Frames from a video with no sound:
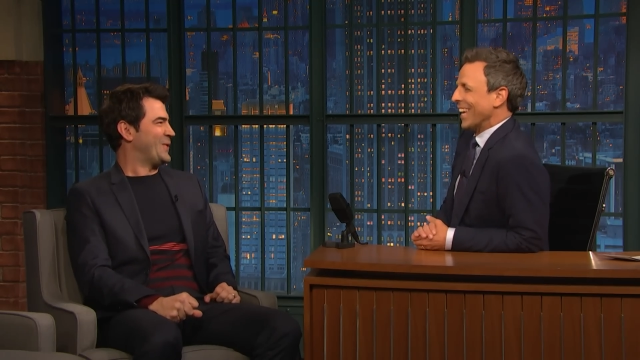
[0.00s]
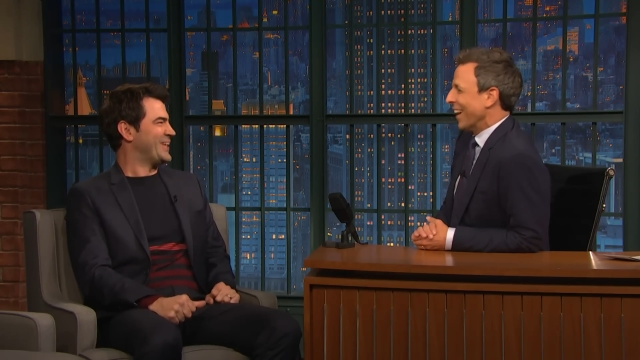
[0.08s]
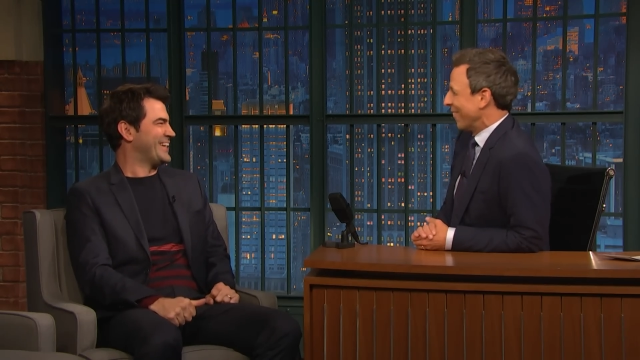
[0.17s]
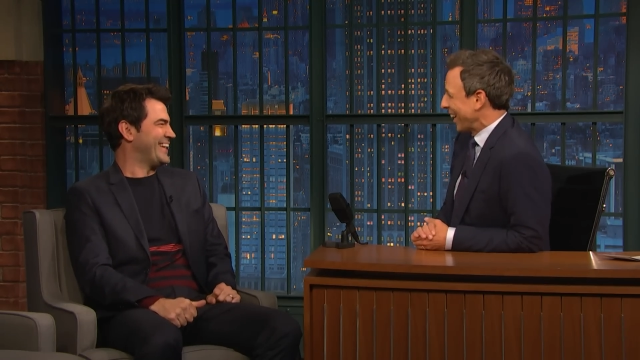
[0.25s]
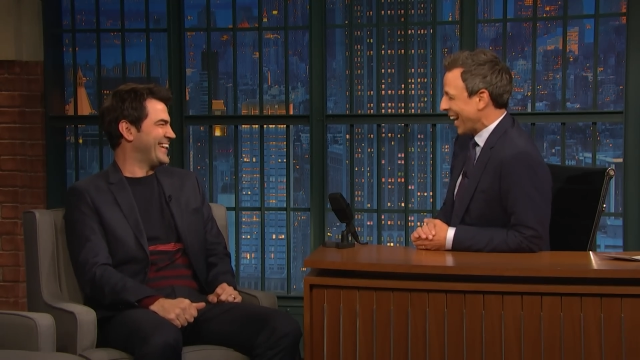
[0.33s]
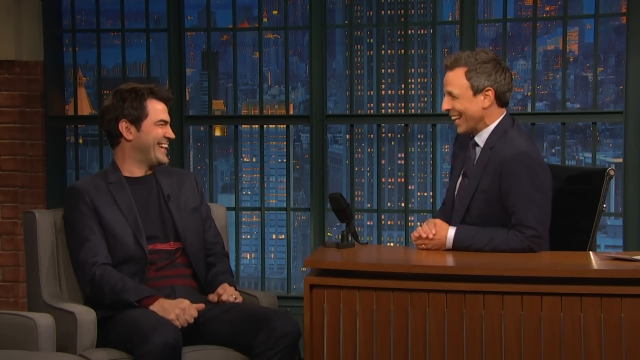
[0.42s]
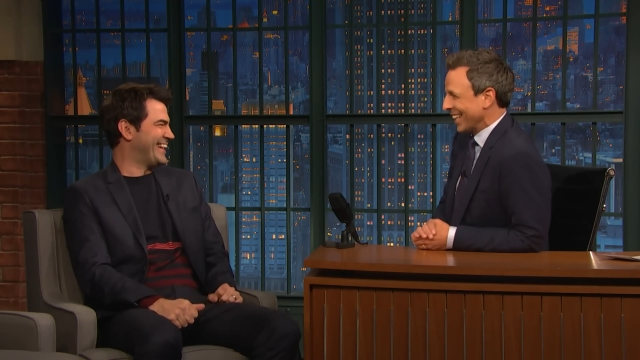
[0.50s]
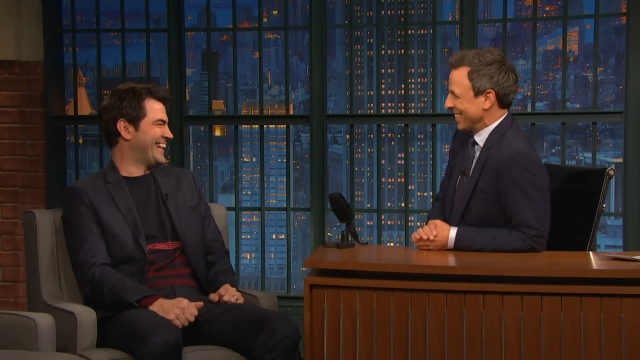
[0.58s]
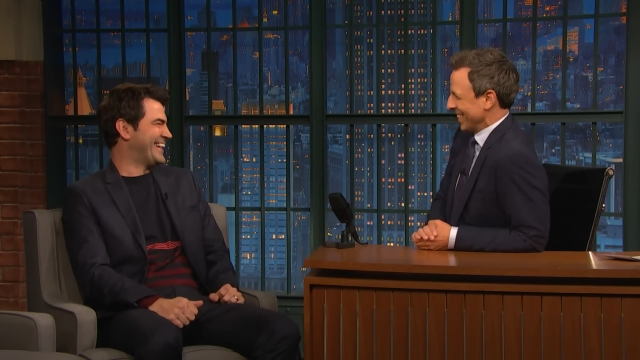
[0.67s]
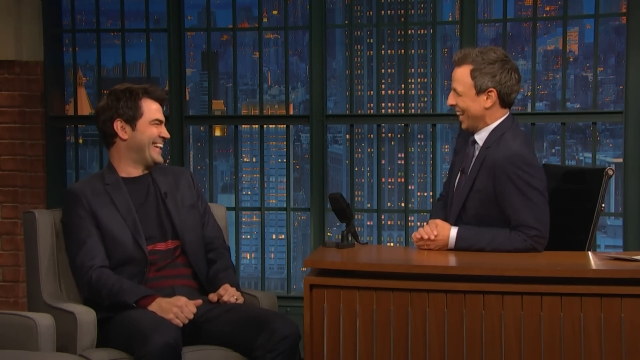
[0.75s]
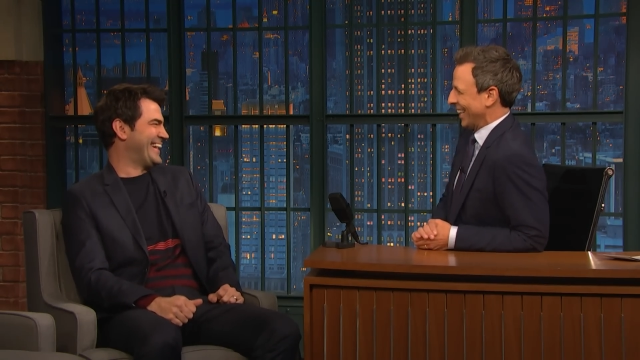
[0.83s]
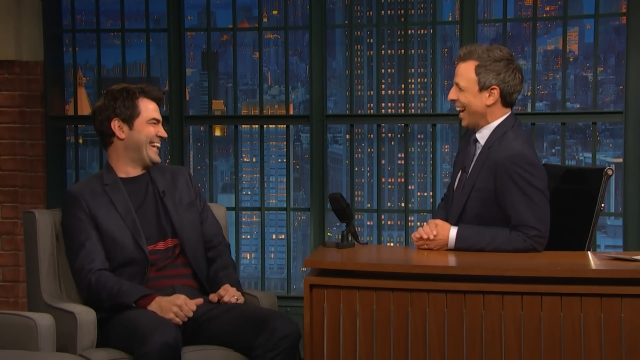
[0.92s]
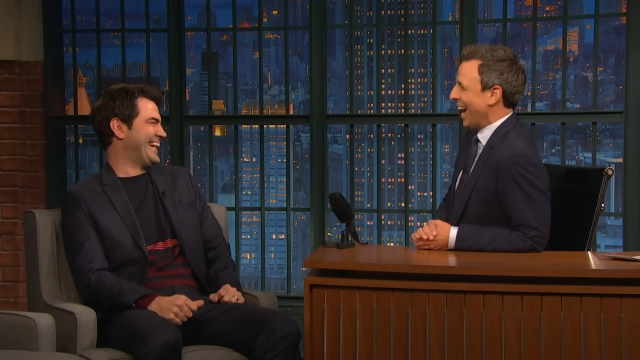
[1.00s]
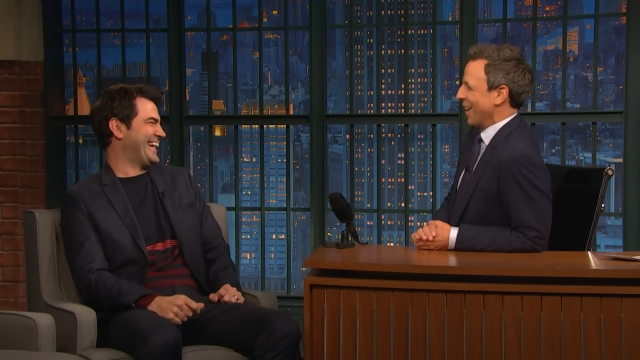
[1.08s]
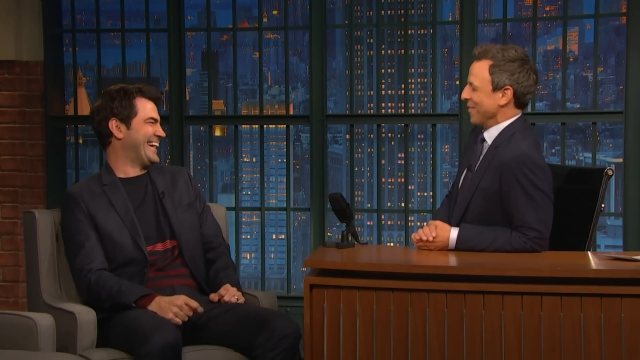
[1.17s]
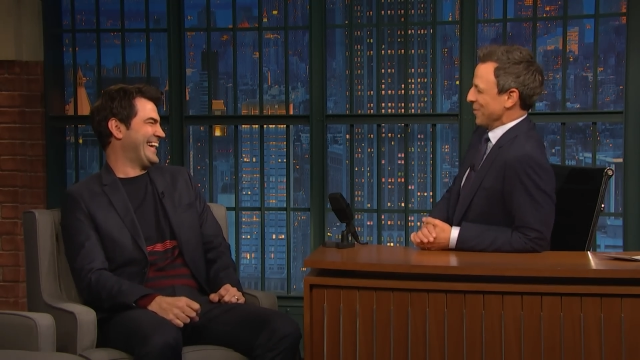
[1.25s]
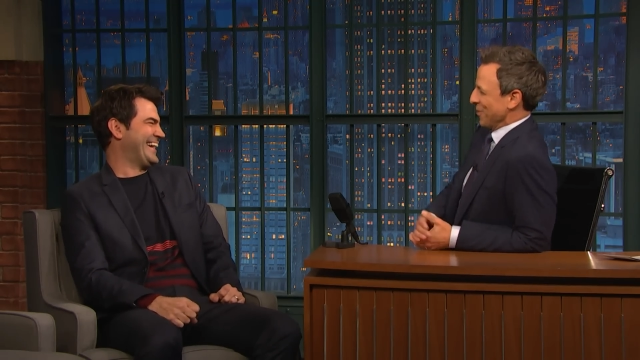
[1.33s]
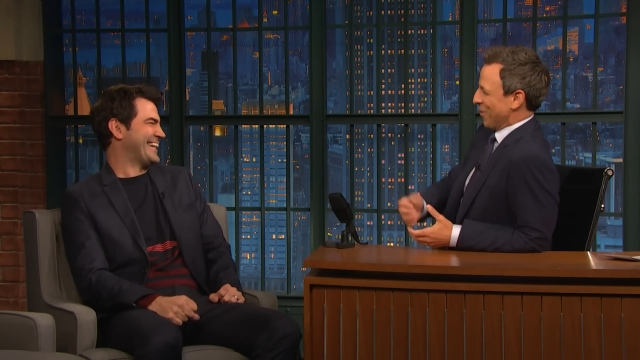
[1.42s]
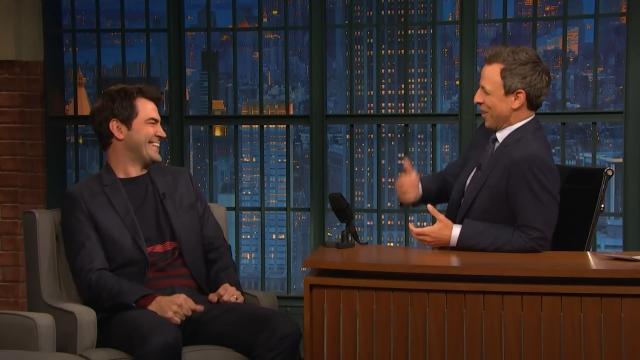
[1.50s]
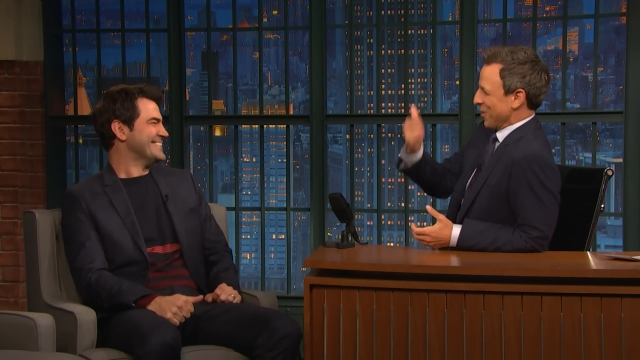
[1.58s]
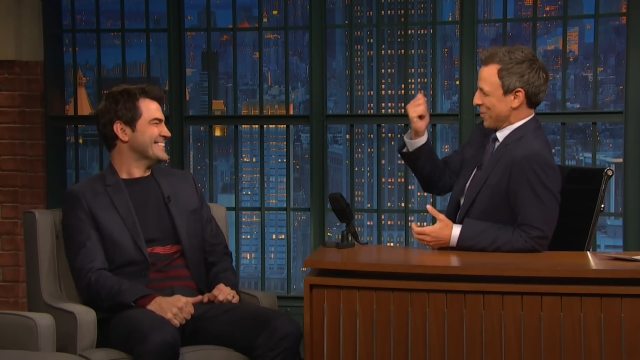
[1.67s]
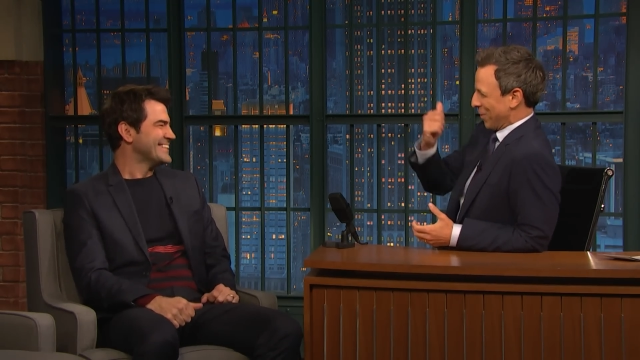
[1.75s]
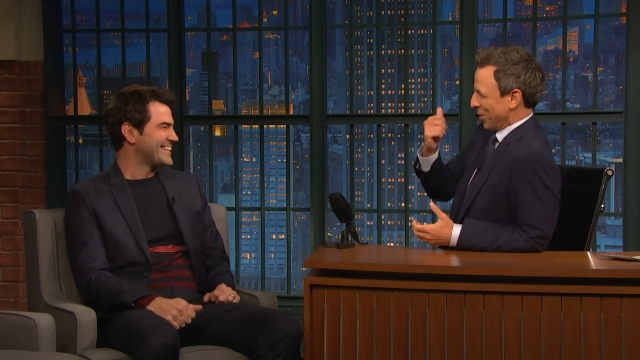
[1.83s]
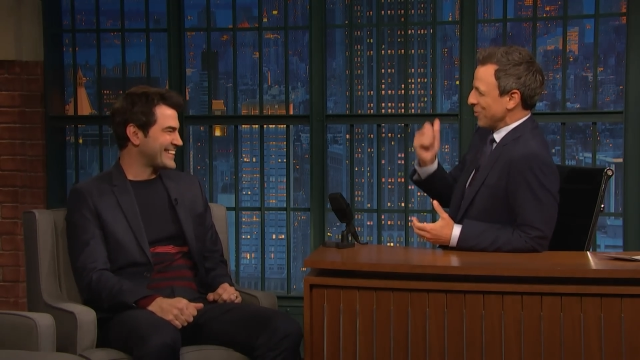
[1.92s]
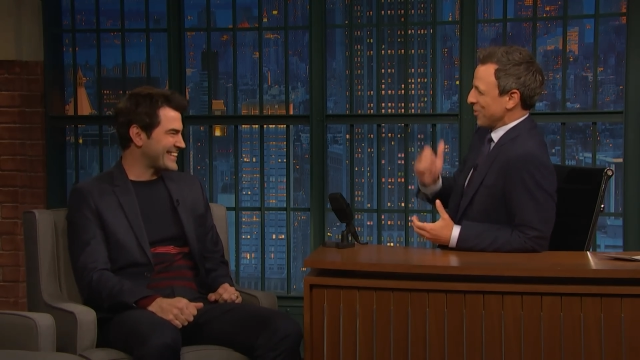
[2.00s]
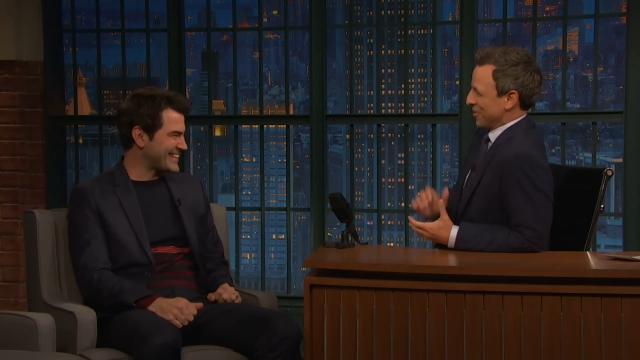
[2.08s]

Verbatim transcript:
Speaker 1: yeah, we got to get to LA and do one of those producer